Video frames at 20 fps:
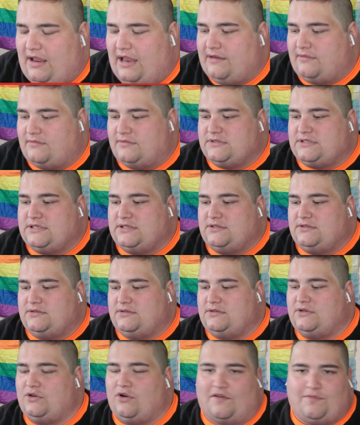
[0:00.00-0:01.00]
and
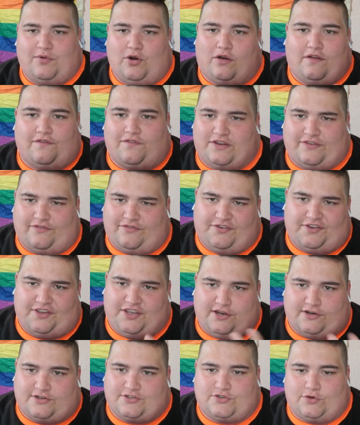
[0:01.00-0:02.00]
you know, I've been on it for
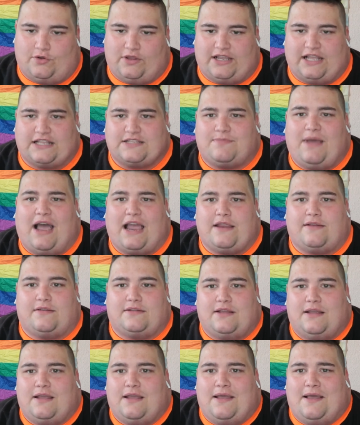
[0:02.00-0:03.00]
years, so like it's
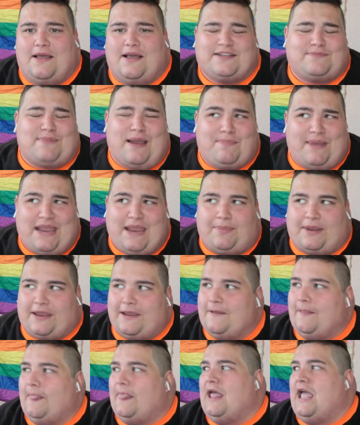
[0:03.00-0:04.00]
my
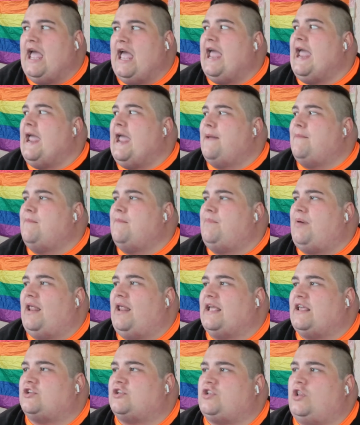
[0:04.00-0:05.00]
baby. But
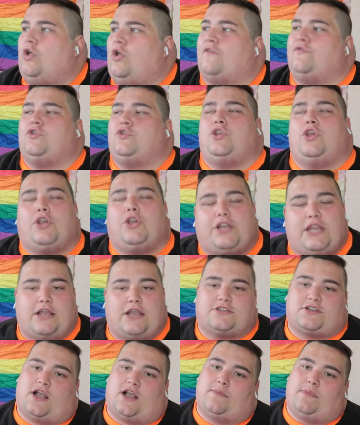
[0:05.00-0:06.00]
like there's a lot of new
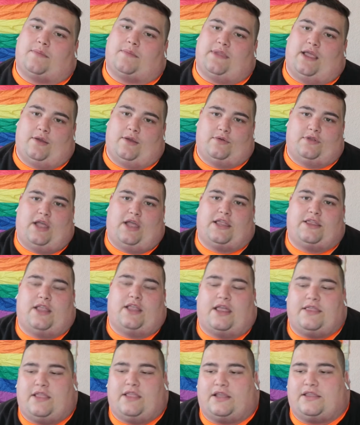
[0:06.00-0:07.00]
creators that come up now,
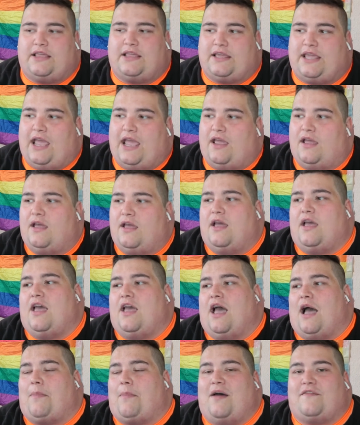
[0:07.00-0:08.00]
and they get
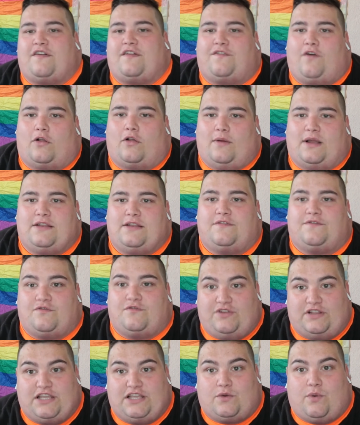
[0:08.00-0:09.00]
a bit of a following
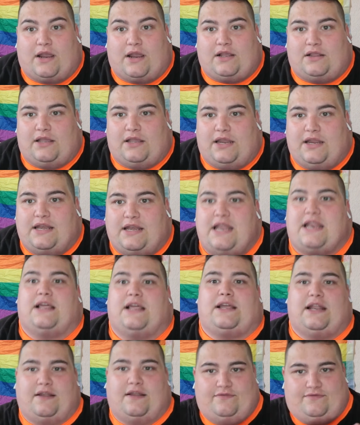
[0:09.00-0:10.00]
really quickly, and then
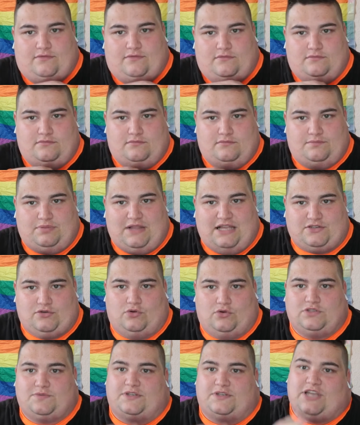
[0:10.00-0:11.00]
it kind of
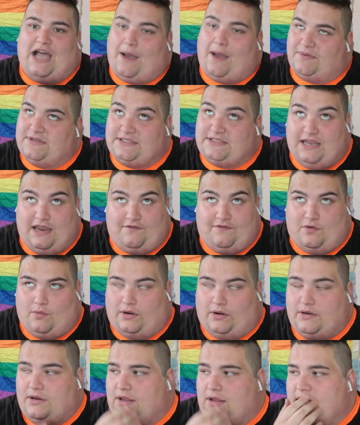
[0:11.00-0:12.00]
plateaus, which happens to
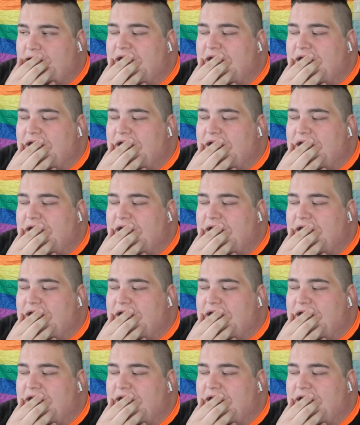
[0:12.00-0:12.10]
everyone.